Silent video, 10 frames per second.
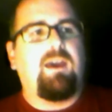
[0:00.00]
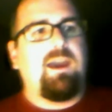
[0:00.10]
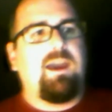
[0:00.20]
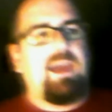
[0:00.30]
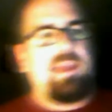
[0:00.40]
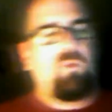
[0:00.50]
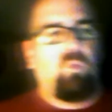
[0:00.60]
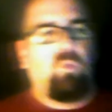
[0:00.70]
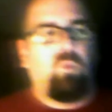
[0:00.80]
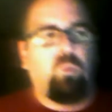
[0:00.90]
and he
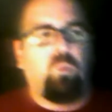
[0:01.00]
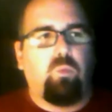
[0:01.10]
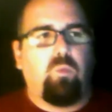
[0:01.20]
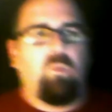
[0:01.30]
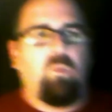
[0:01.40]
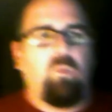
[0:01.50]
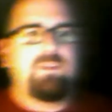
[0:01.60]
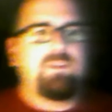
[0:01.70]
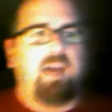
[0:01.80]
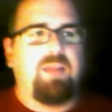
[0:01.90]
was
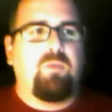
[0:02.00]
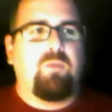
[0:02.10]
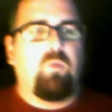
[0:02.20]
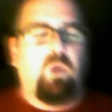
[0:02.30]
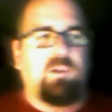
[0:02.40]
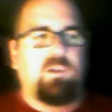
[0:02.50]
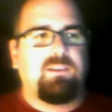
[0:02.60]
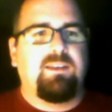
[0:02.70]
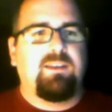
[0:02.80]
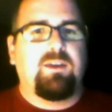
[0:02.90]
not the
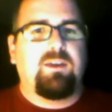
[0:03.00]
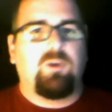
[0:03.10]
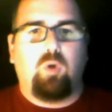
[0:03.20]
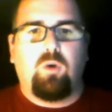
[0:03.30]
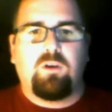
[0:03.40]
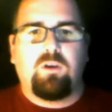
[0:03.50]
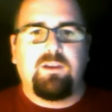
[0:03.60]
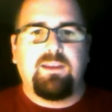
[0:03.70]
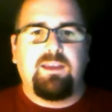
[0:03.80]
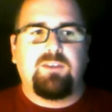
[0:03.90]
worst nickel corner in the
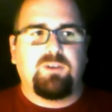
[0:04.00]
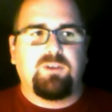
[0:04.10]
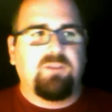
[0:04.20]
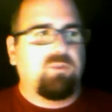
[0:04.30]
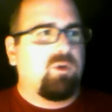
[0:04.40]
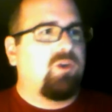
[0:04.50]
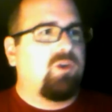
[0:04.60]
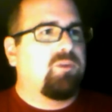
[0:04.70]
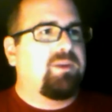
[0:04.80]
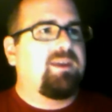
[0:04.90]
history of the
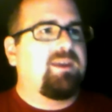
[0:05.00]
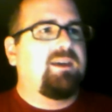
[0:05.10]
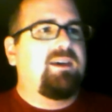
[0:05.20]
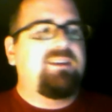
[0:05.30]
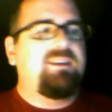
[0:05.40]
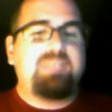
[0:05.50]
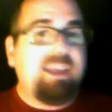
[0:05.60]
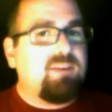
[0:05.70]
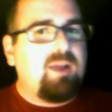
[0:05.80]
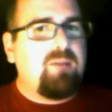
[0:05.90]
world, but
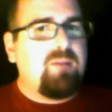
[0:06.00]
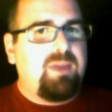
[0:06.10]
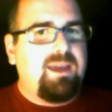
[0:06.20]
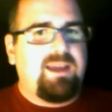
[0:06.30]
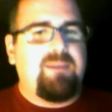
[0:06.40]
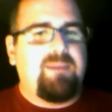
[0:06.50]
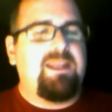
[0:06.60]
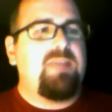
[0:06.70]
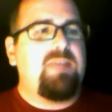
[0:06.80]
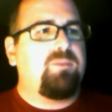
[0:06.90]
second round pick. I mean, he
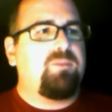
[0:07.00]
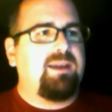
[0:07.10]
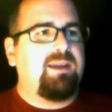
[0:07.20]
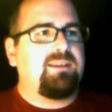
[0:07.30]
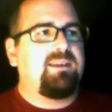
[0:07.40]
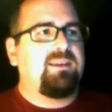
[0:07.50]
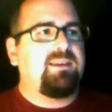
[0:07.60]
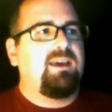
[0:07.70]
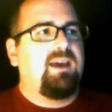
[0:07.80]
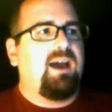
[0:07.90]
was picked,
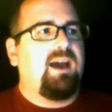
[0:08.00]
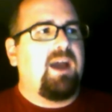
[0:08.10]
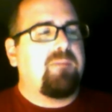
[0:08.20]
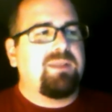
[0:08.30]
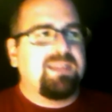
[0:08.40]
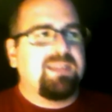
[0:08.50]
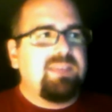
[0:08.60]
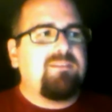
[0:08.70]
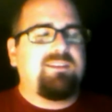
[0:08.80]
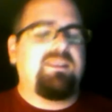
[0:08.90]
I believe,
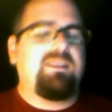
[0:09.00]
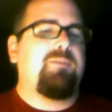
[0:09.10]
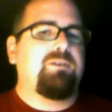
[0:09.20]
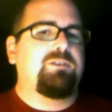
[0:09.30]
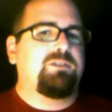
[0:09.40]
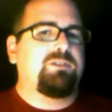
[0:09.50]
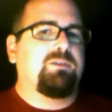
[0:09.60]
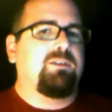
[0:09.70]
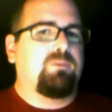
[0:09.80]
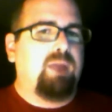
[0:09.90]
the same year as
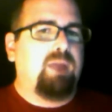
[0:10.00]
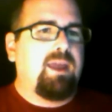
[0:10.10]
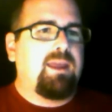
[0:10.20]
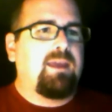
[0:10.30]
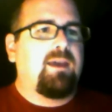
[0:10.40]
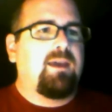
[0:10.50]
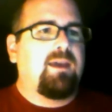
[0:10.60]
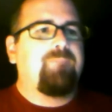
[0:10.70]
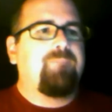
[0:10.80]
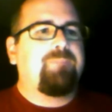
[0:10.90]
Shareece Wright,
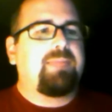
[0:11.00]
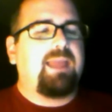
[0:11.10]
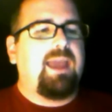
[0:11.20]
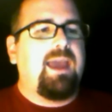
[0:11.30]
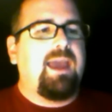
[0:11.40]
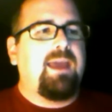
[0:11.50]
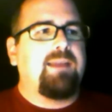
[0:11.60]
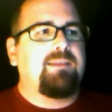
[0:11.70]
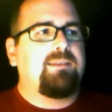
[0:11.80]
and